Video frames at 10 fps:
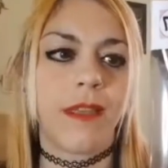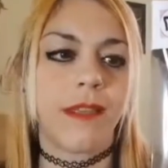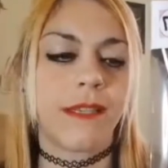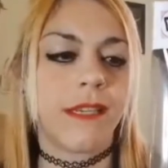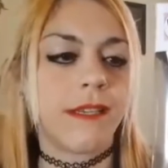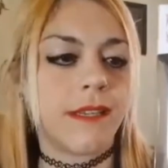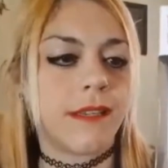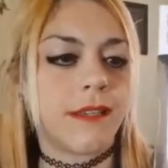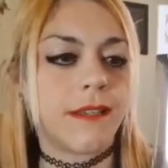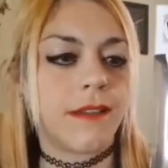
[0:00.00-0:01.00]
the
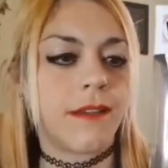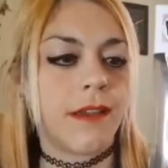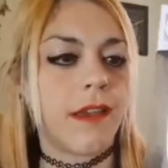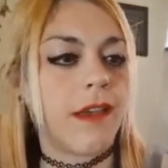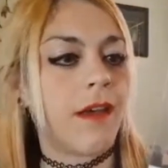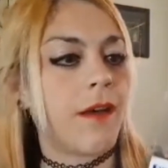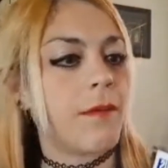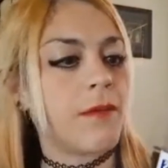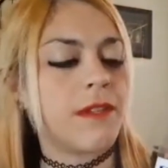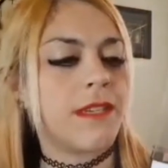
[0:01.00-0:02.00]
seasons, um,
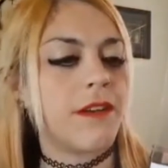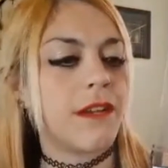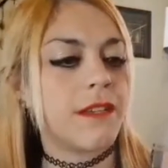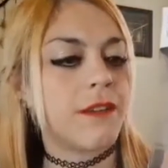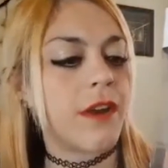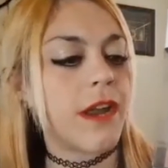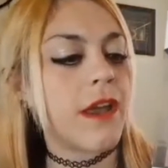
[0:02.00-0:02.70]
or the series, sorry.